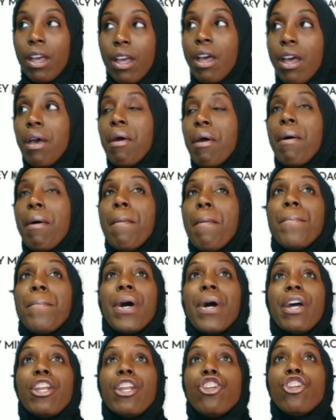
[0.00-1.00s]
But
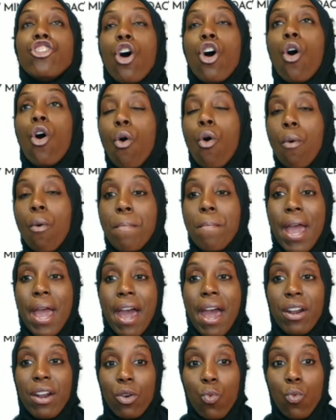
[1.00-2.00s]
no matter
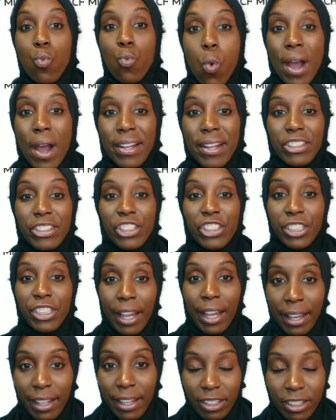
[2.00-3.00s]
what
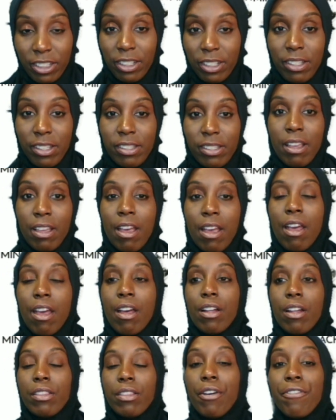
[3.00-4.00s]
changes, the
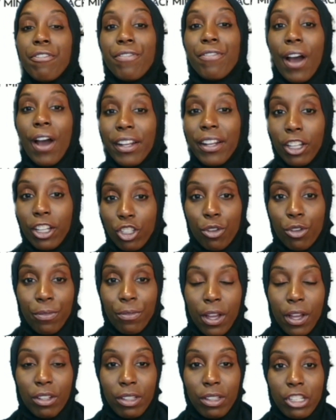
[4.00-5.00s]
financial
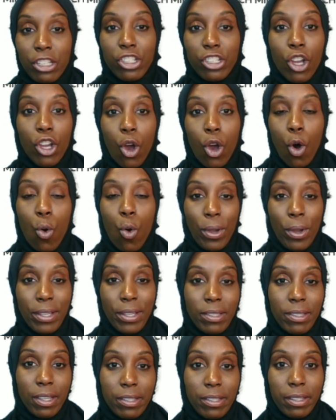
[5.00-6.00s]
foundation always stays
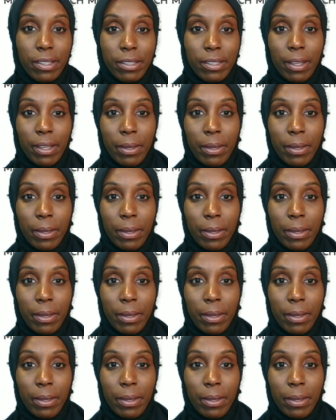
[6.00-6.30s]
the same.